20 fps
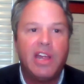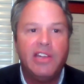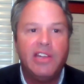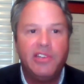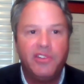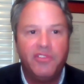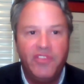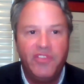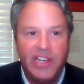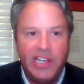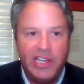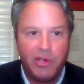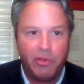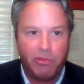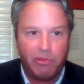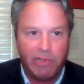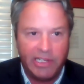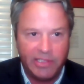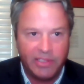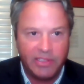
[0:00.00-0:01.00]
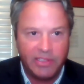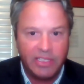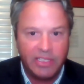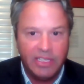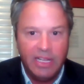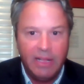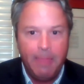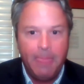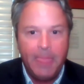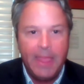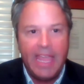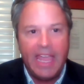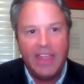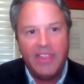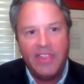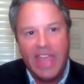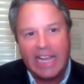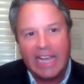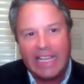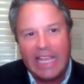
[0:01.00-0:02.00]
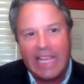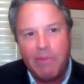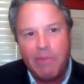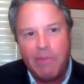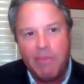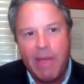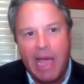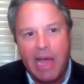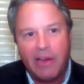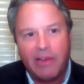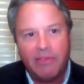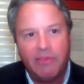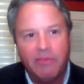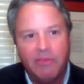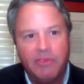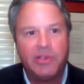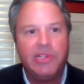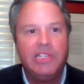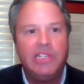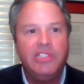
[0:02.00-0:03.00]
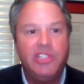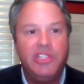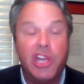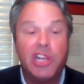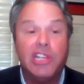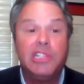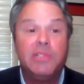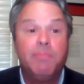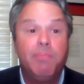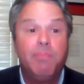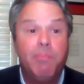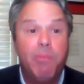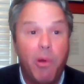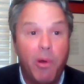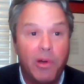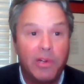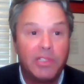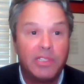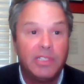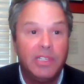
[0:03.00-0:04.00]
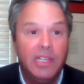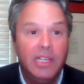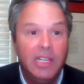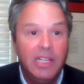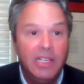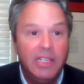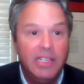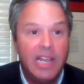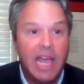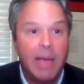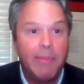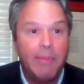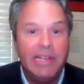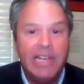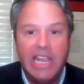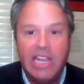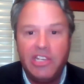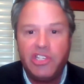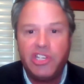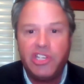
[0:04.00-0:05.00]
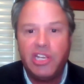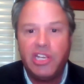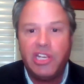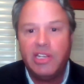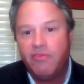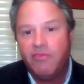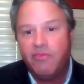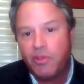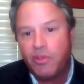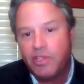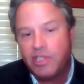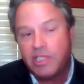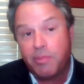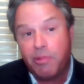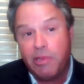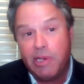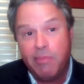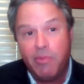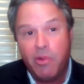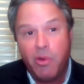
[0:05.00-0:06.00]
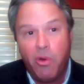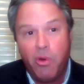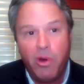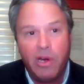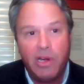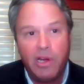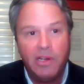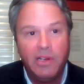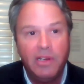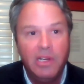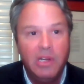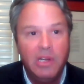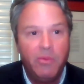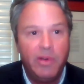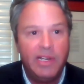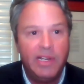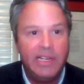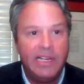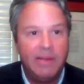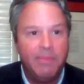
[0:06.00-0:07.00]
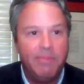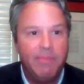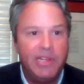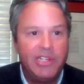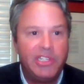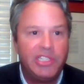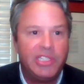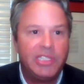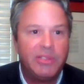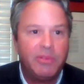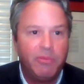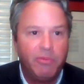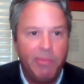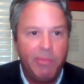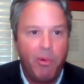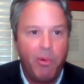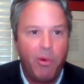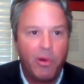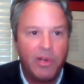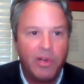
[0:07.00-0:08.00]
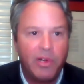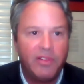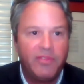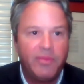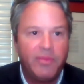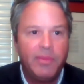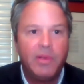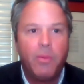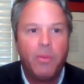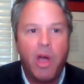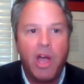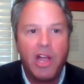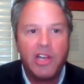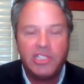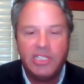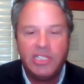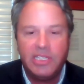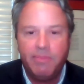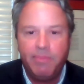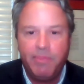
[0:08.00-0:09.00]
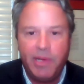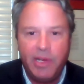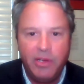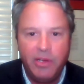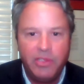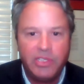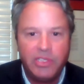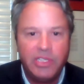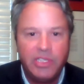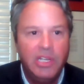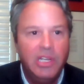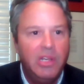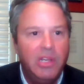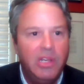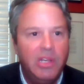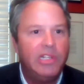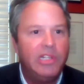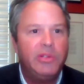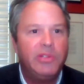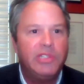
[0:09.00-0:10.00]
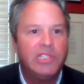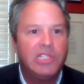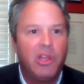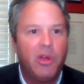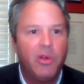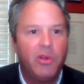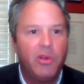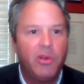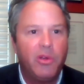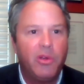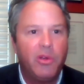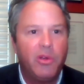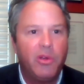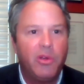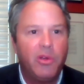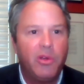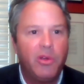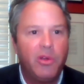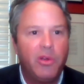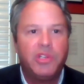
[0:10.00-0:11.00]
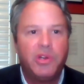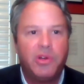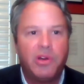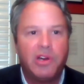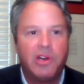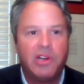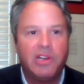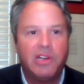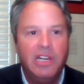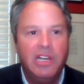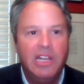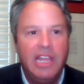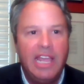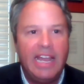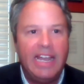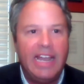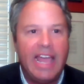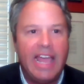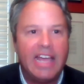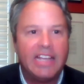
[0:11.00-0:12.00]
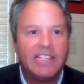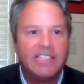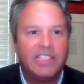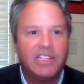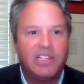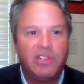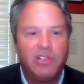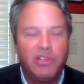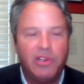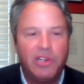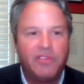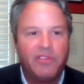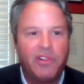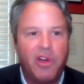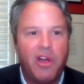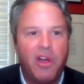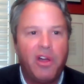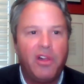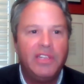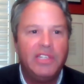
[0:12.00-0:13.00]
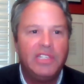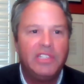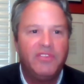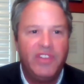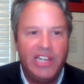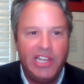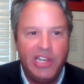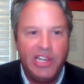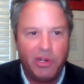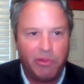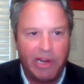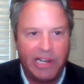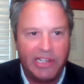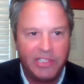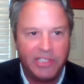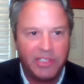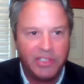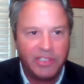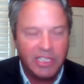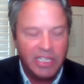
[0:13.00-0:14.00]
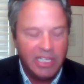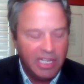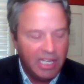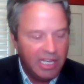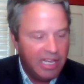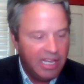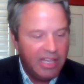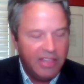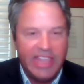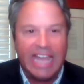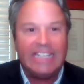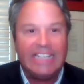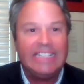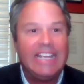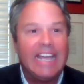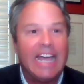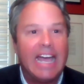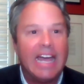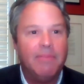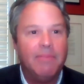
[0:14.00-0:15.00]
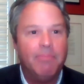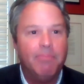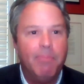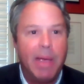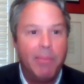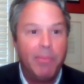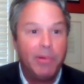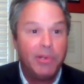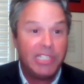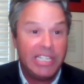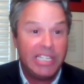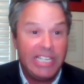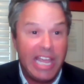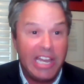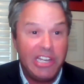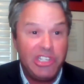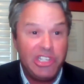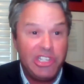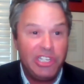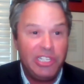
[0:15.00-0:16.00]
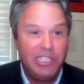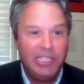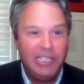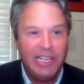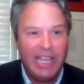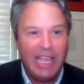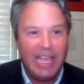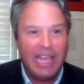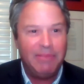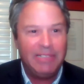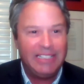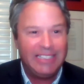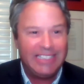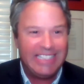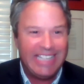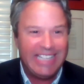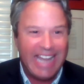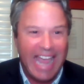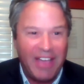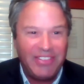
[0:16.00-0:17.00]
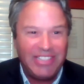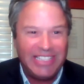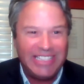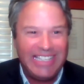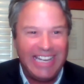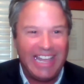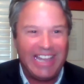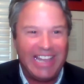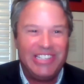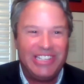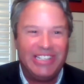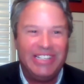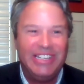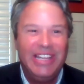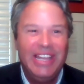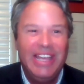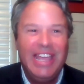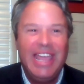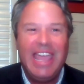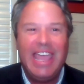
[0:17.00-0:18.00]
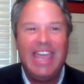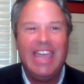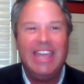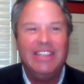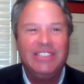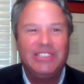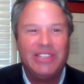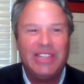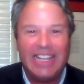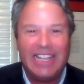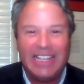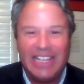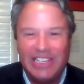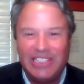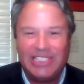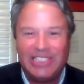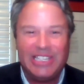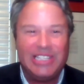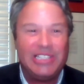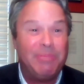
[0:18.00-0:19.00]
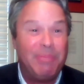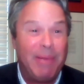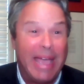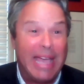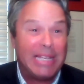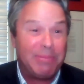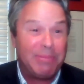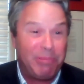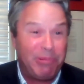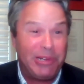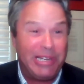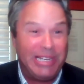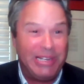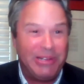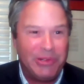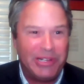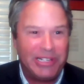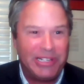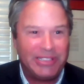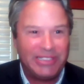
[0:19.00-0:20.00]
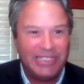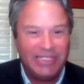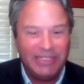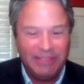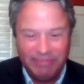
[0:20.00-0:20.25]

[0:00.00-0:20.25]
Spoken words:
on your video rentals. And that came about during Judge Bork's nomination for the Supreme Court when an ambitious reporter from the Washington Post went to his local video store and asked the clerk for all his video rentals. That got members' attention and staff's attention. And so that legislation passed pretty quickly.